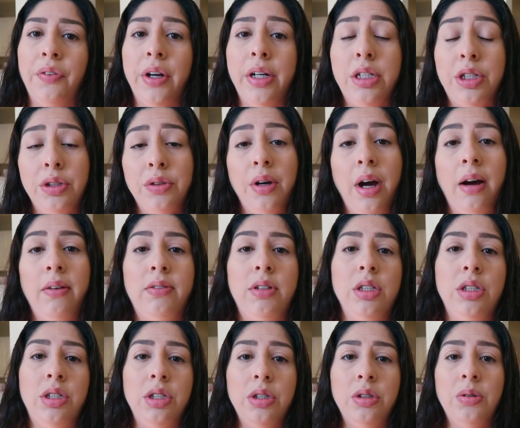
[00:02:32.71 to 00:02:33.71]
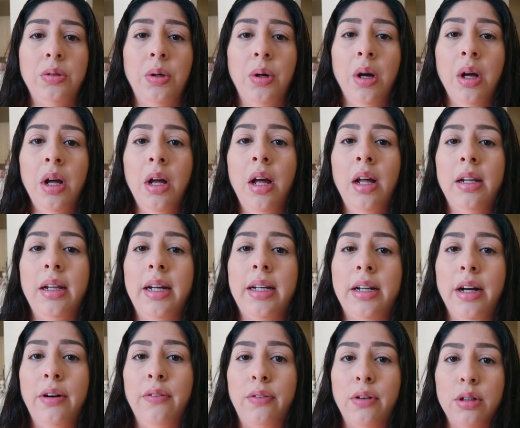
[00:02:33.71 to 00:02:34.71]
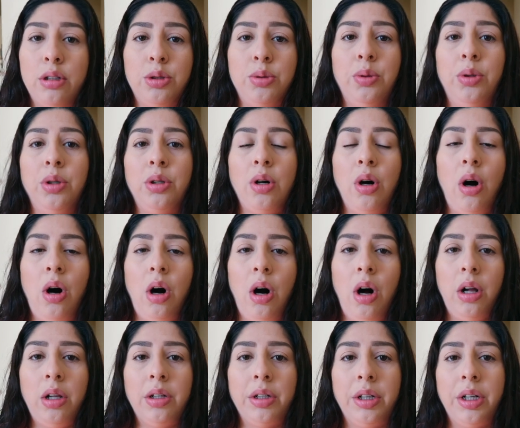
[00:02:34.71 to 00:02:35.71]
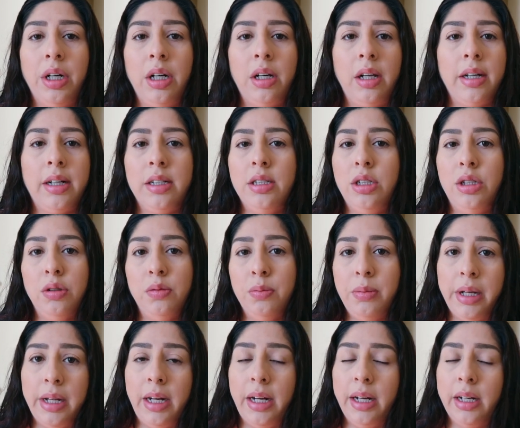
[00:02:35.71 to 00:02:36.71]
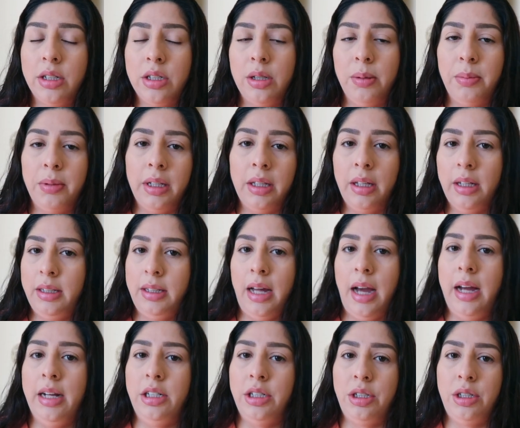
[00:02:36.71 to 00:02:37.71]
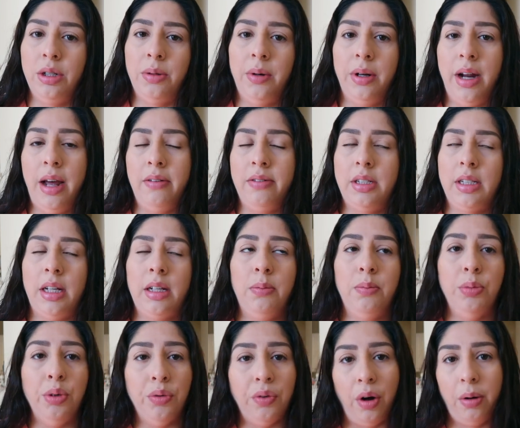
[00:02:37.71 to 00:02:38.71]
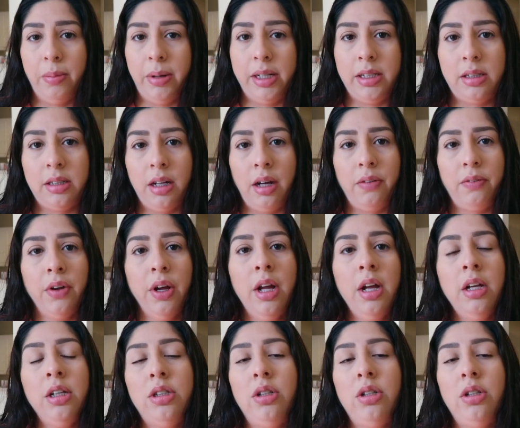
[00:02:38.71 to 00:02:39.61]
if I do have to do like a virtual call or like a Zoom meeting or something like that, I just don't want to have to like move all my stuff.